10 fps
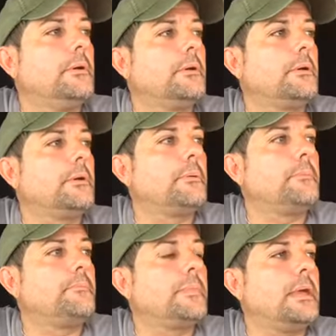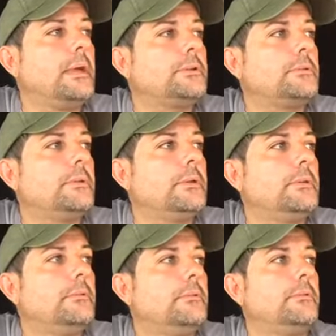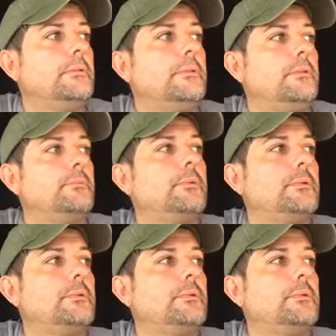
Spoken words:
are actually, what